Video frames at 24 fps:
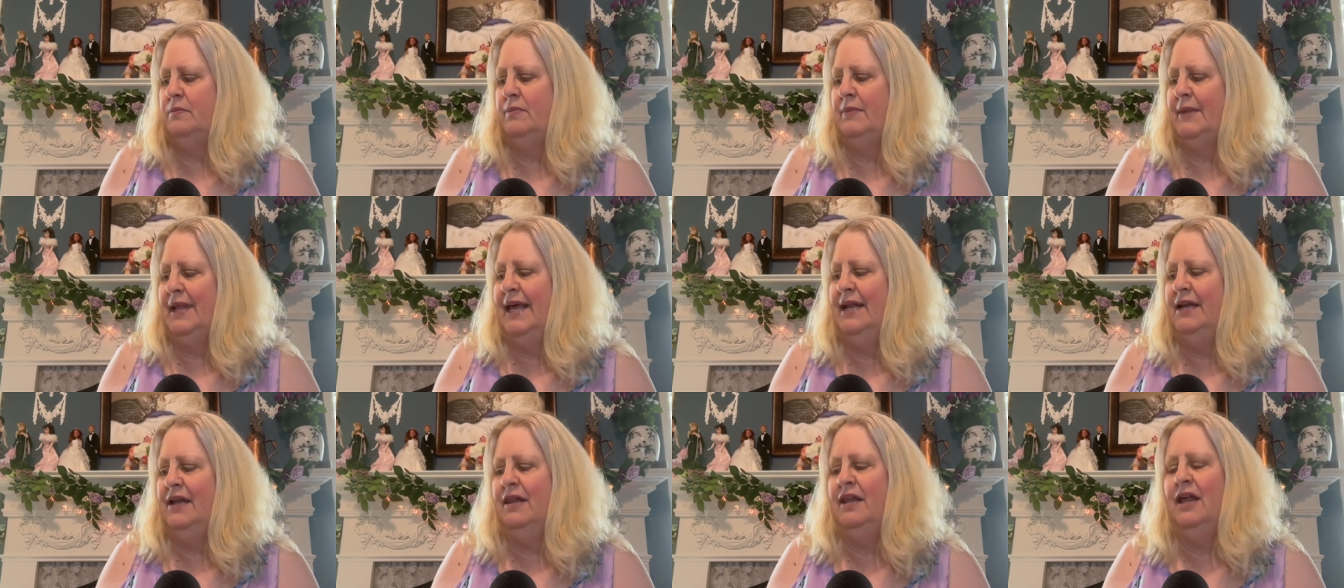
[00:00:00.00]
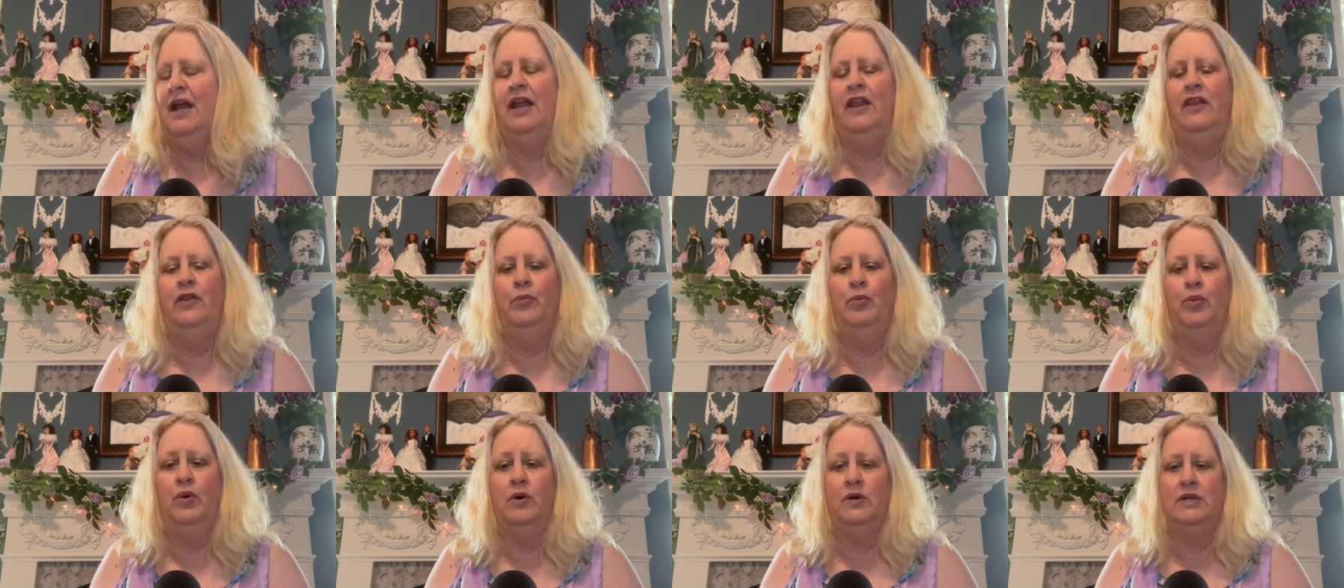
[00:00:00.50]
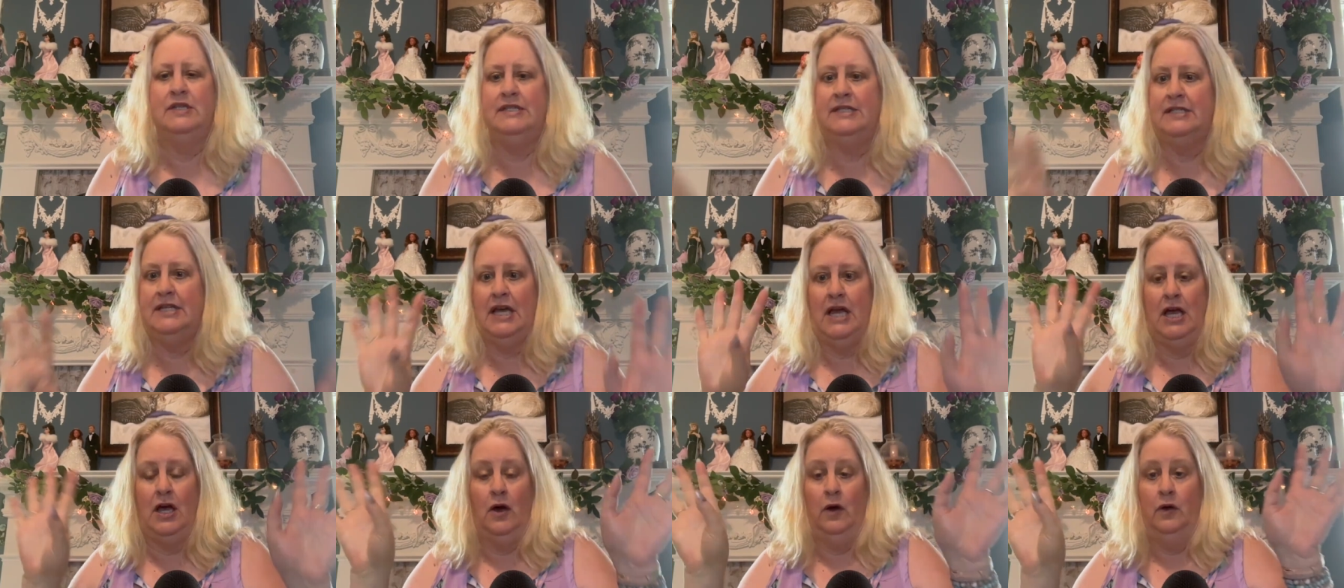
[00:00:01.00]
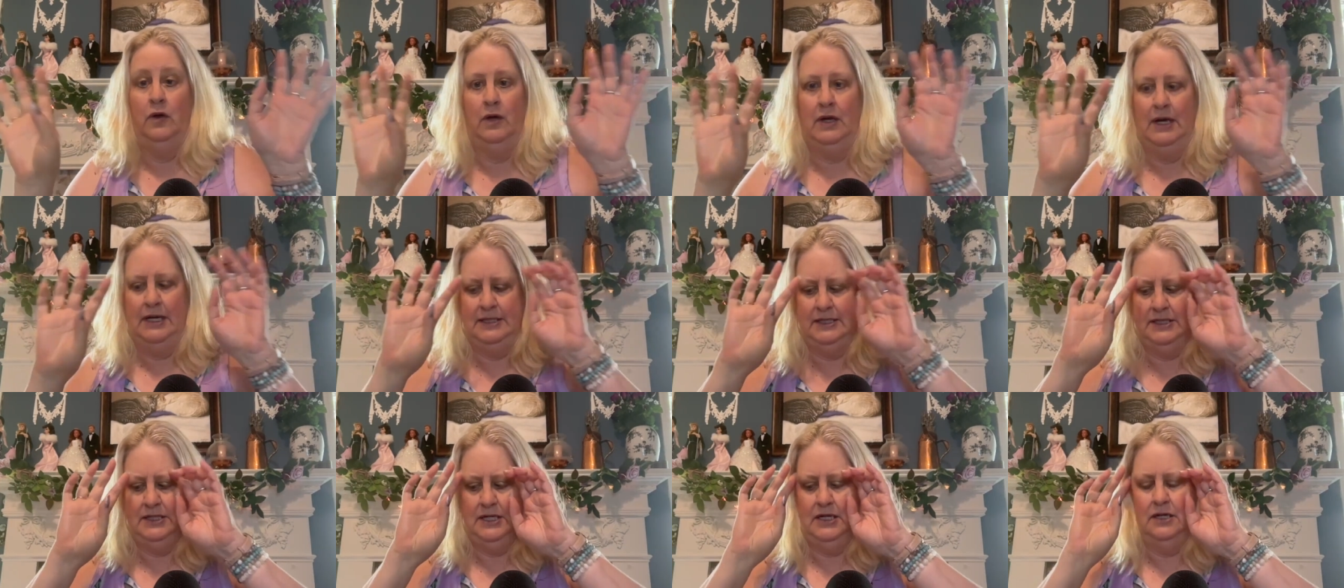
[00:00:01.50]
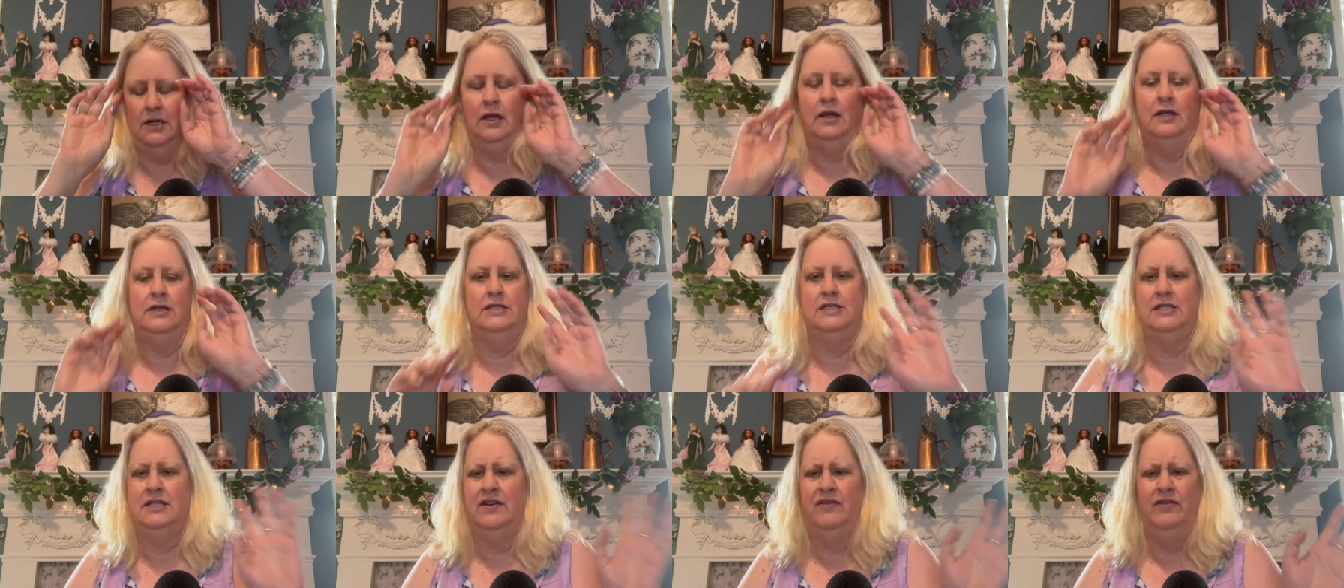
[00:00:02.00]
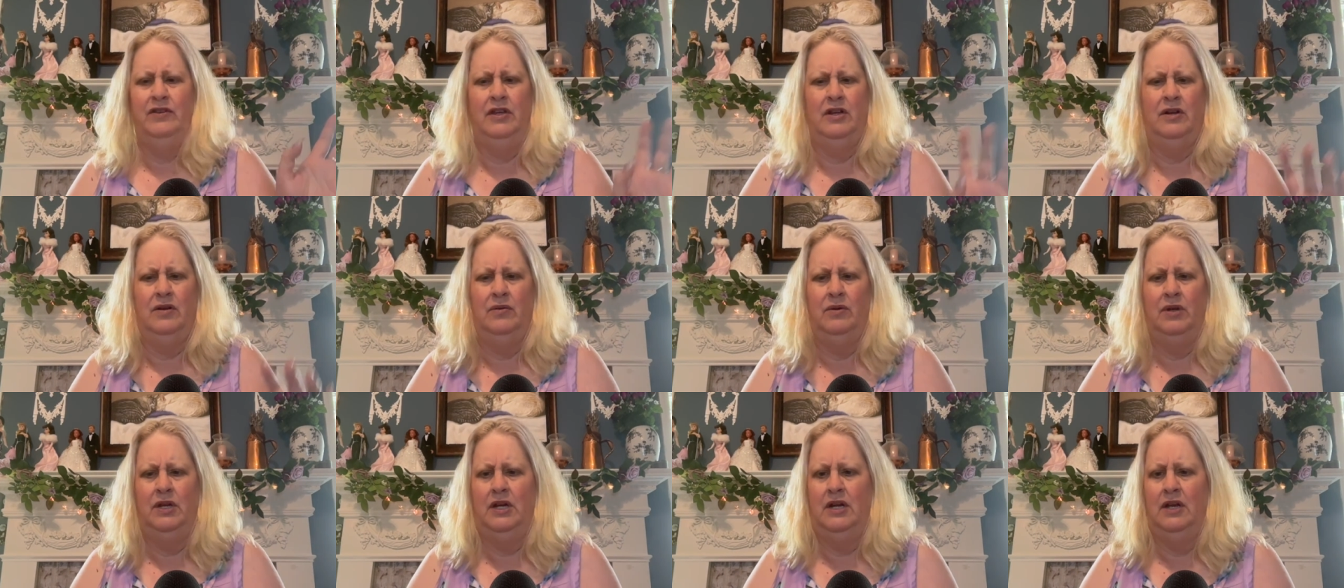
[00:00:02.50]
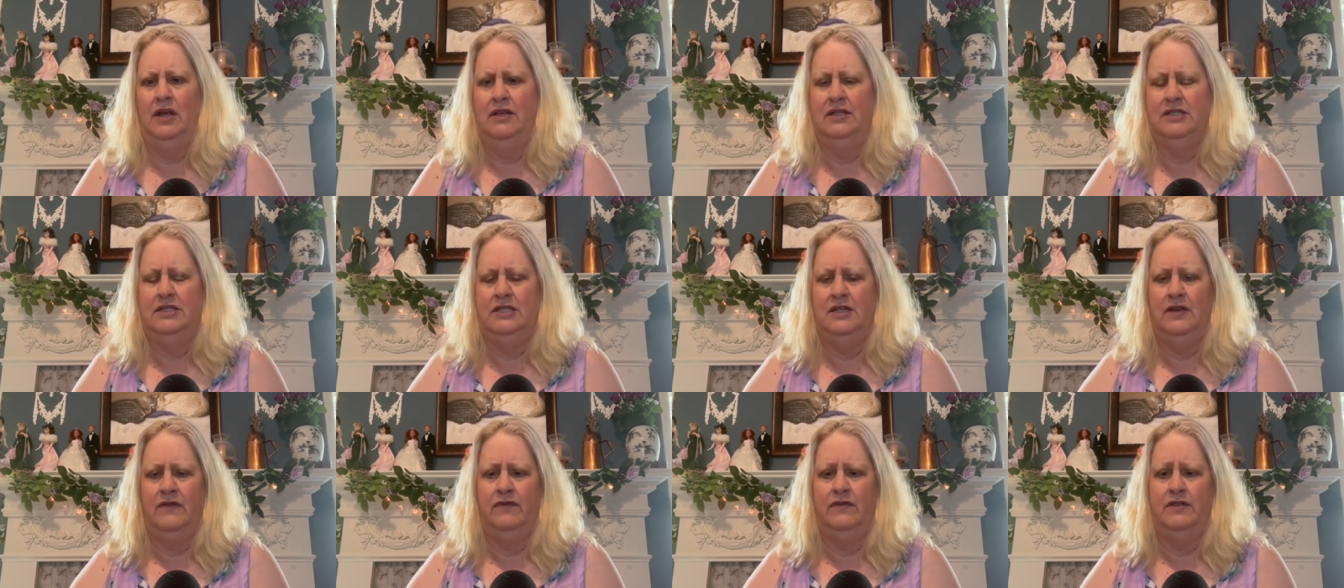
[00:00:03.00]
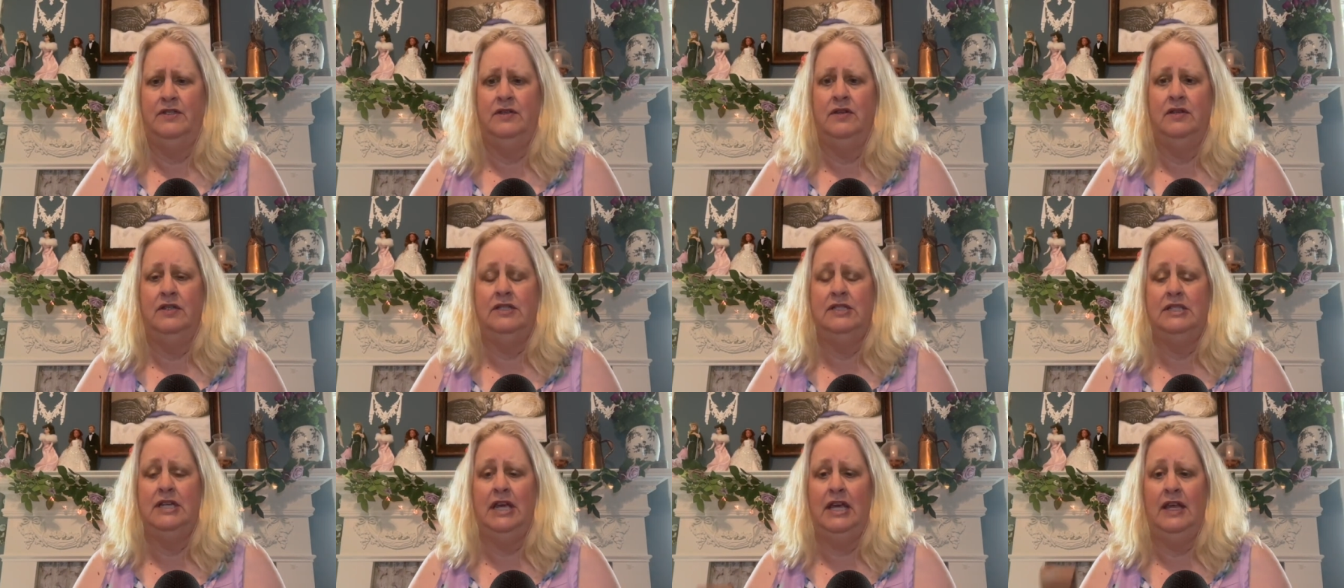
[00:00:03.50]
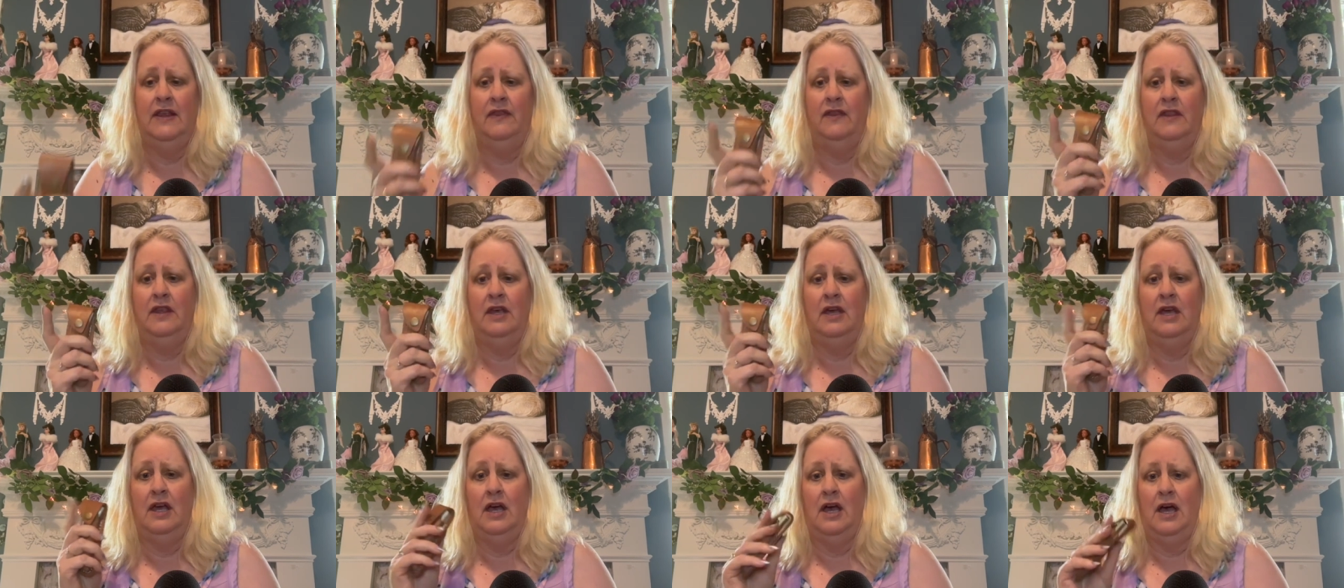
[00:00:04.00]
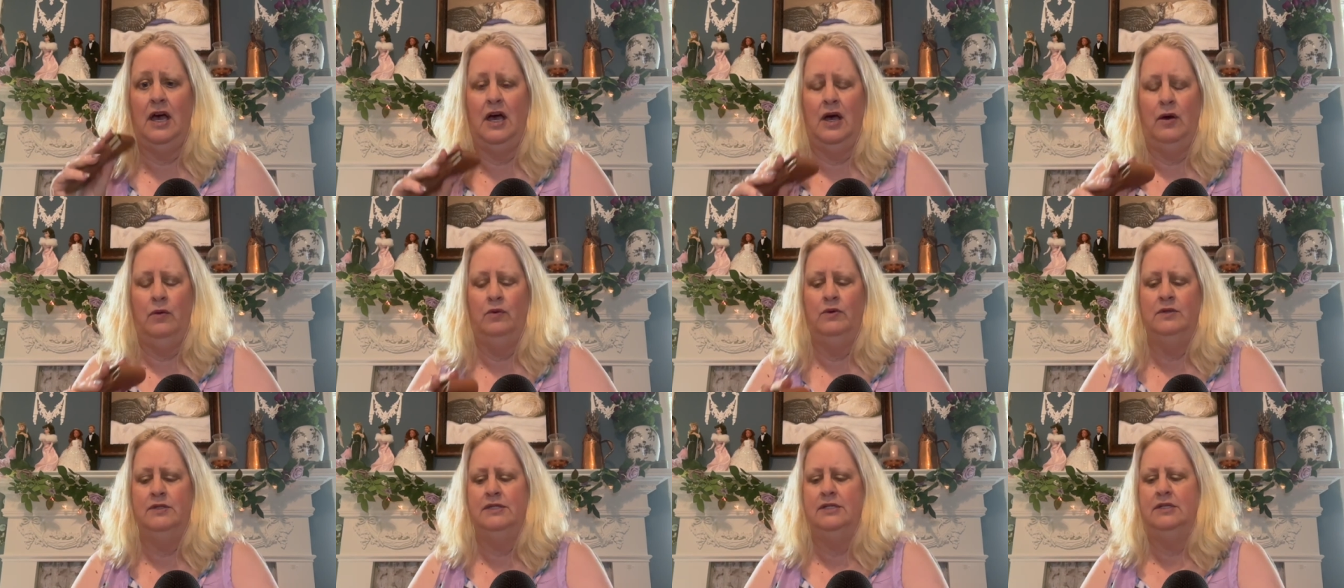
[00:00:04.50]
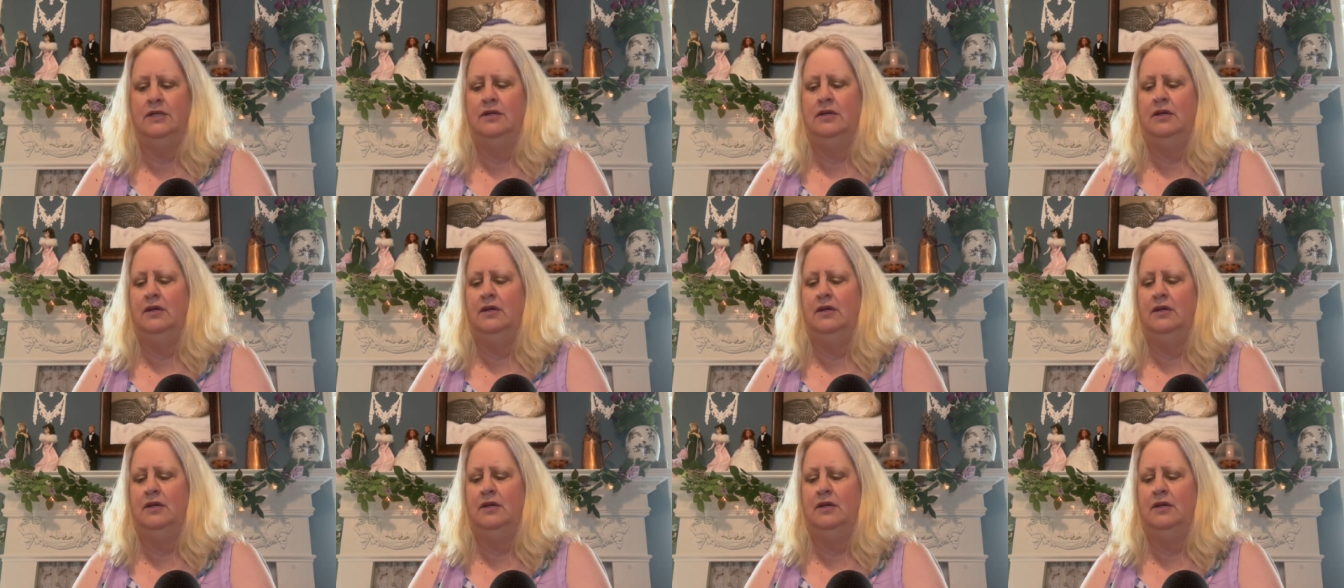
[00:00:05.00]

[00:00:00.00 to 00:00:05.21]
And a lot of the books say, oh, you guys need all this stuff. You don't need all this stuff. So the second thing I got was a